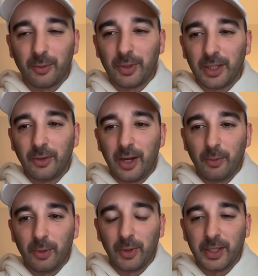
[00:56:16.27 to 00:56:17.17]
really great.
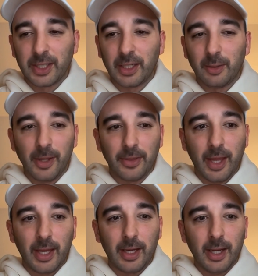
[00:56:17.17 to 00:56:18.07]
We're really excited about
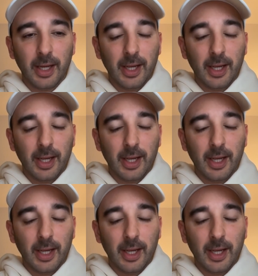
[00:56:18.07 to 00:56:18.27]
that.